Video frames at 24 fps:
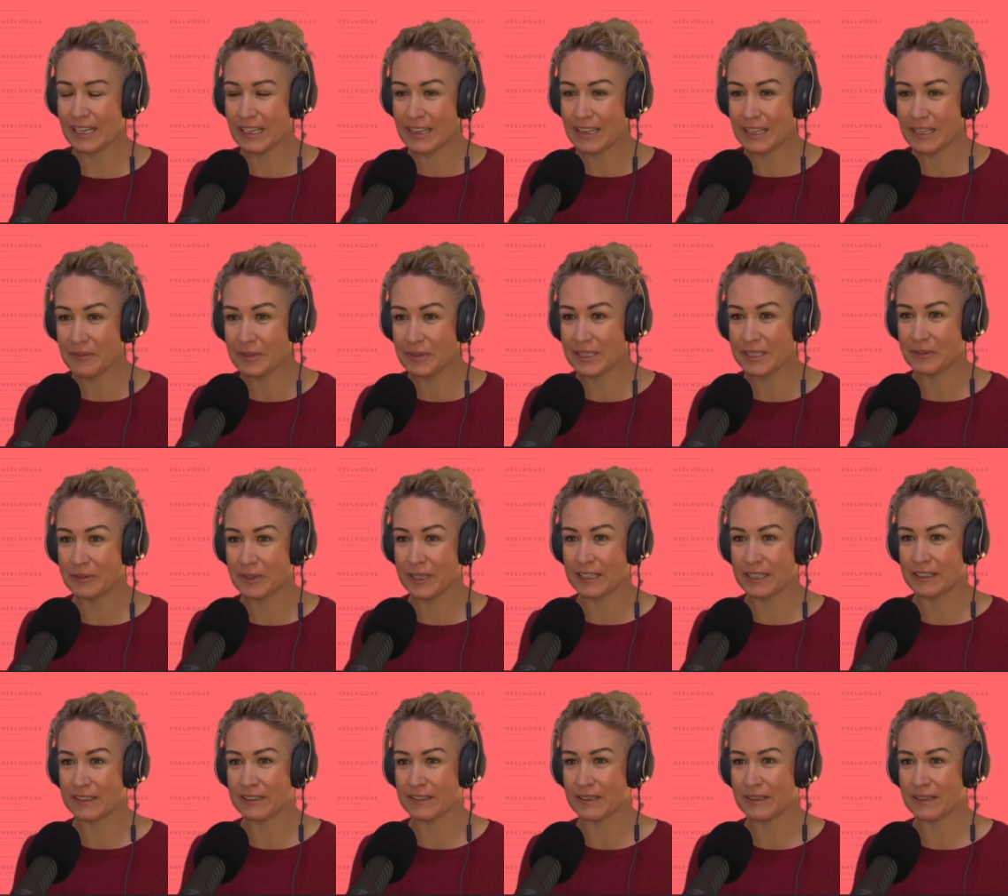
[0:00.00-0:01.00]
And I think we did
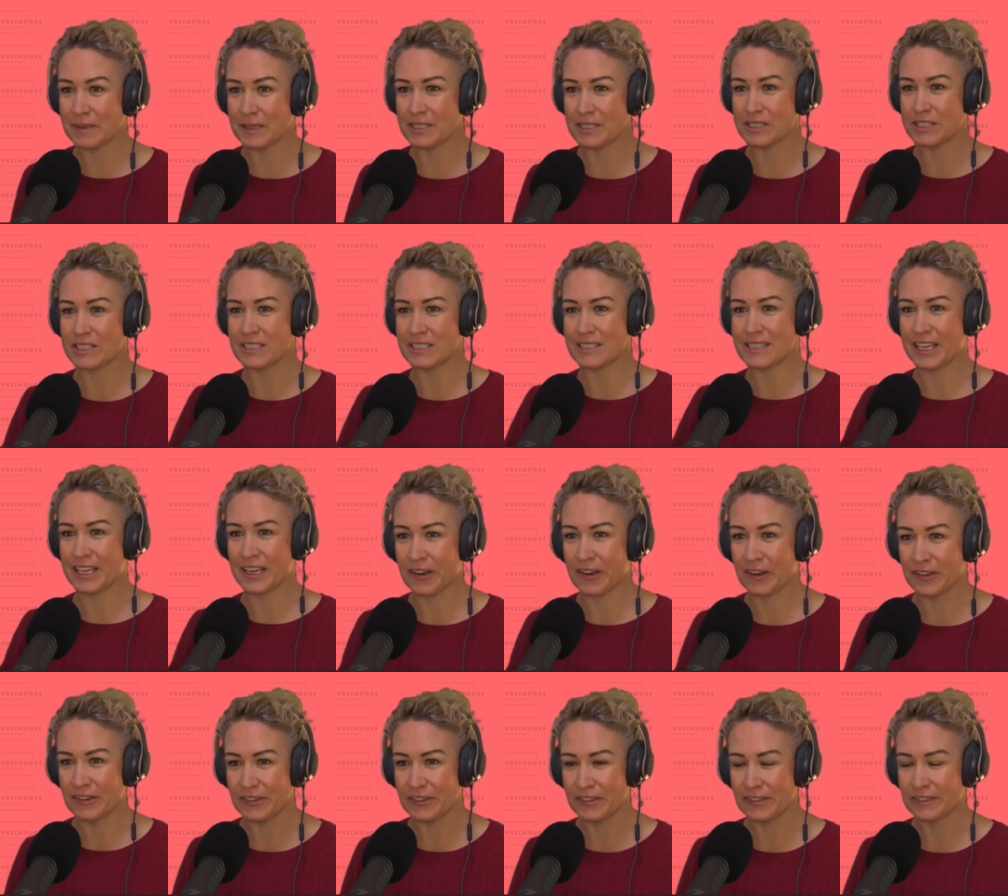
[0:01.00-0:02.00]
well. I mean, yeah. she's the
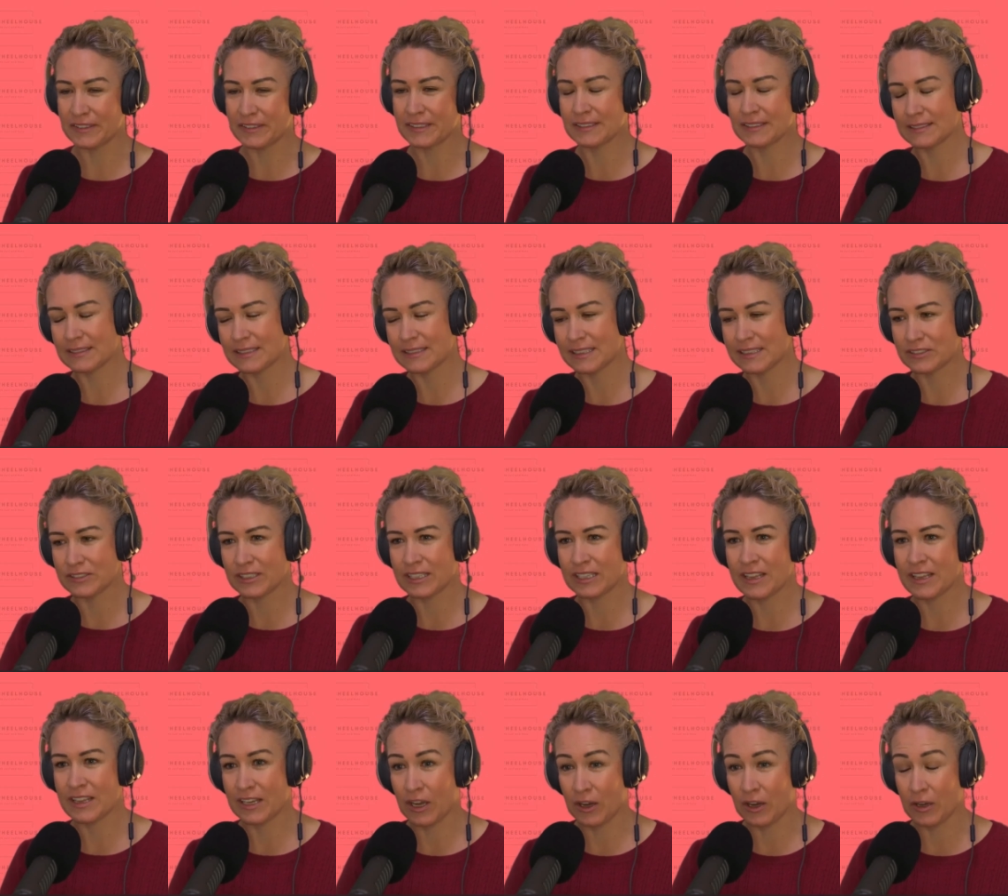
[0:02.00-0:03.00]
GOAT, not
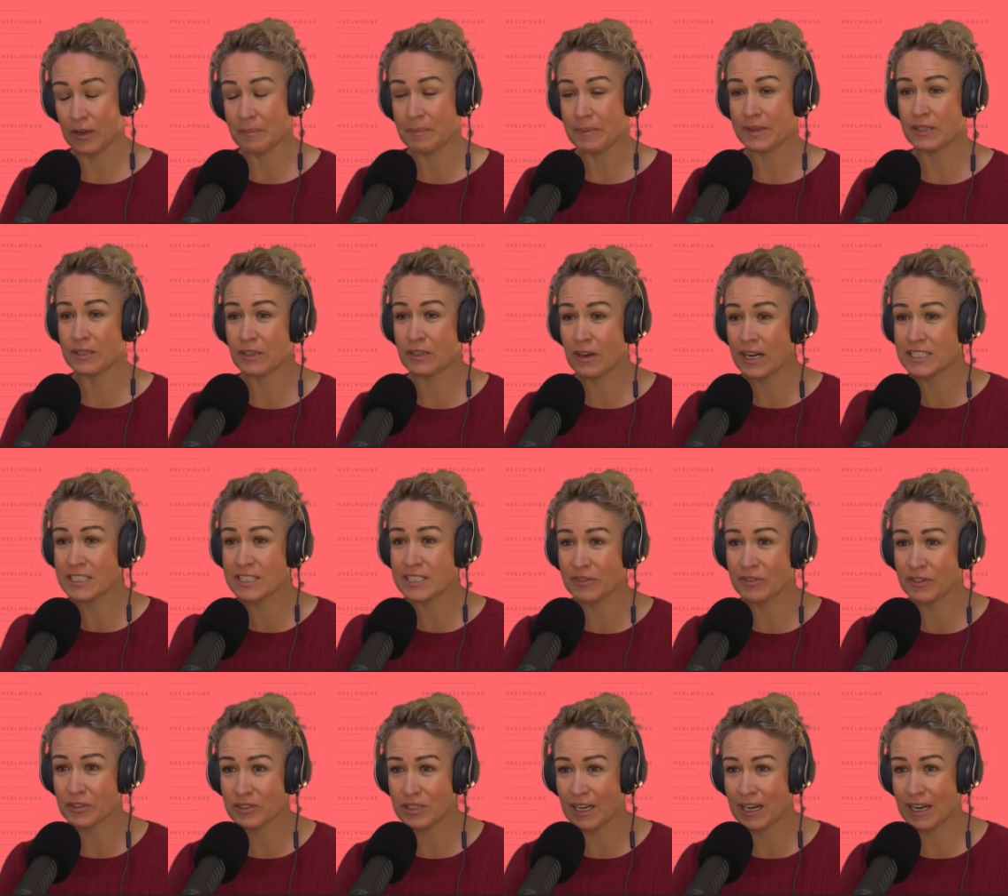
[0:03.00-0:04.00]
literally the GOAT, but the
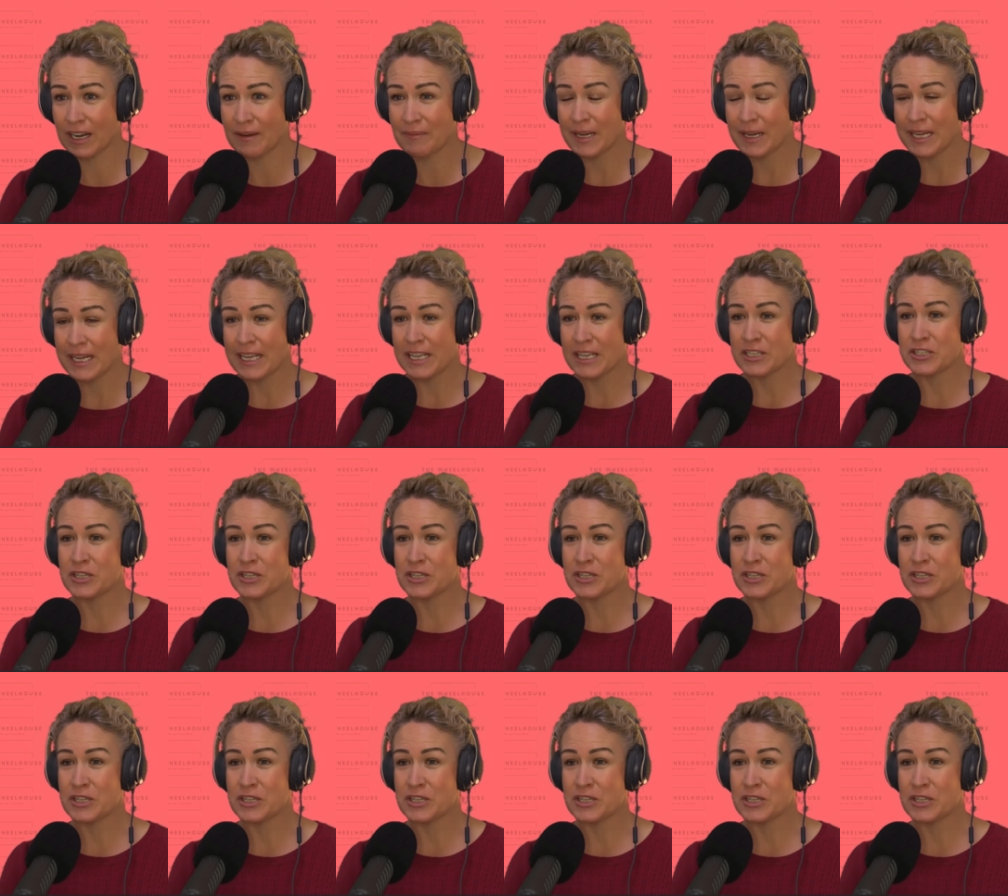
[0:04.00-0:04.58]
greatest of all time.